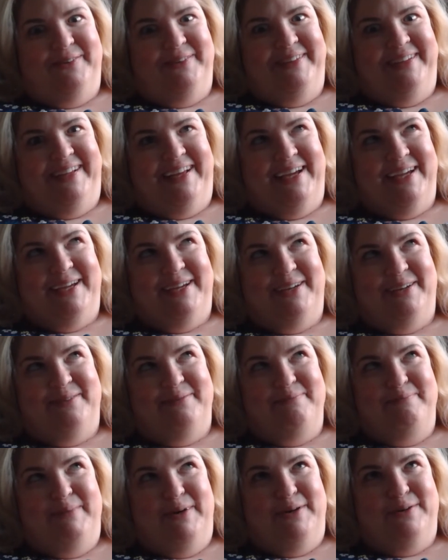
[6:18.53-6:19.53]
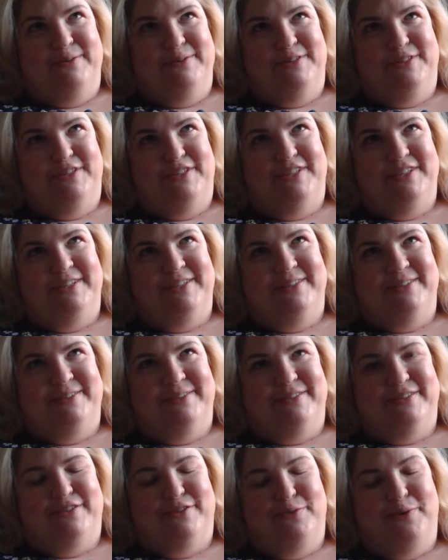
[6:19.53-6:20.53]
like most
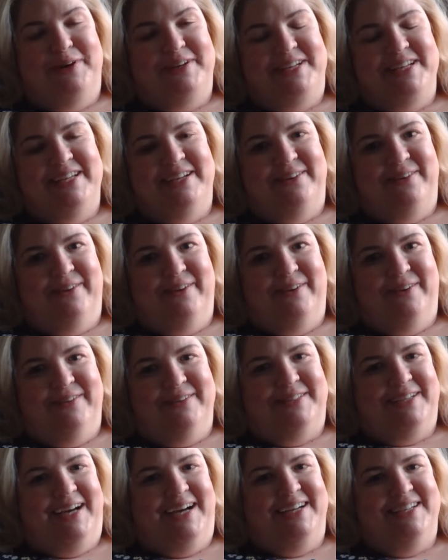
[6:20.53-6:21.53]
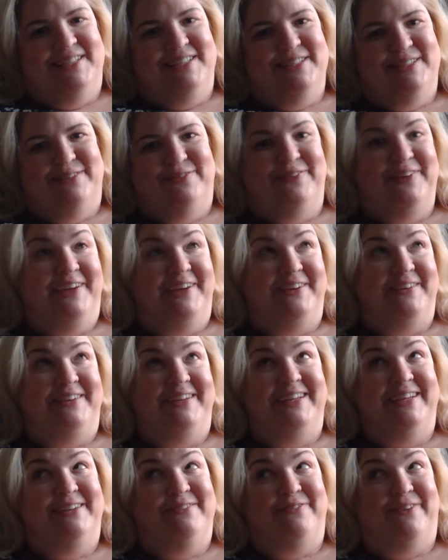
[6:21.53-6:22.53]
20-year-olds, I just figured
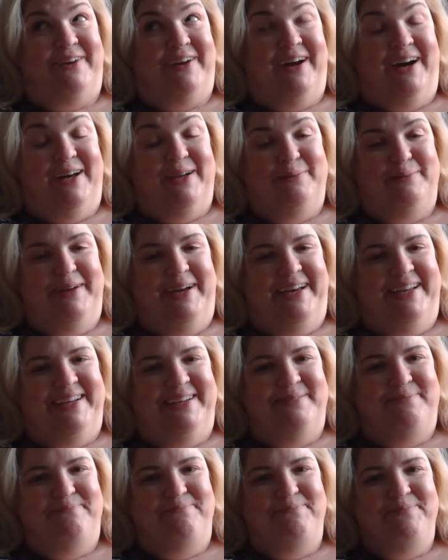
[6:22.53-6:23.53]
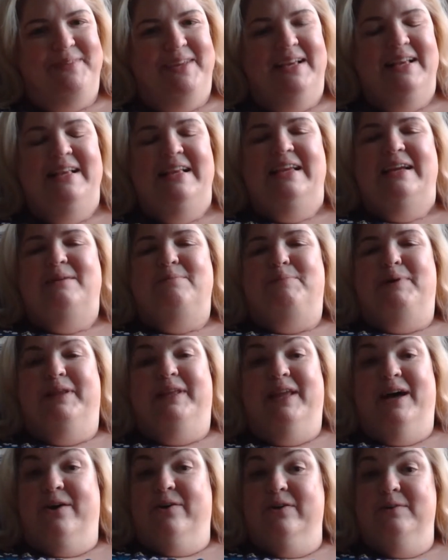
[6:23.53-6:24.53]
he forgot about it. But
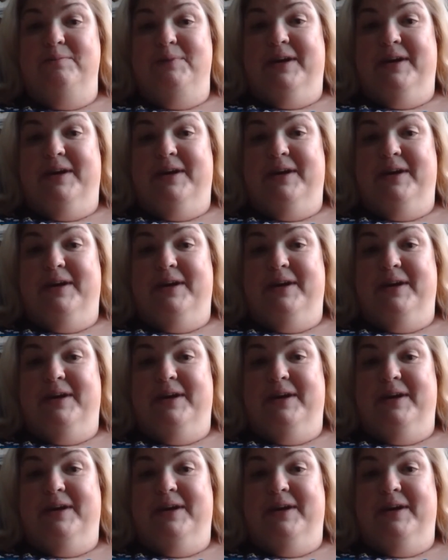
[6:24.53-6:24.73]
lo